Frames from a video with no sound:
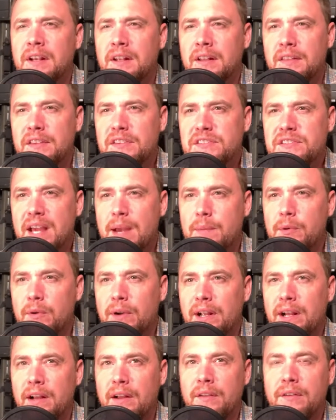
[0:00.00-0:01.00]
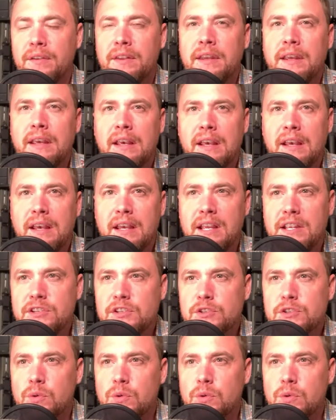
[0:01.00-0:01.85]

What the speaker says: this time around. He just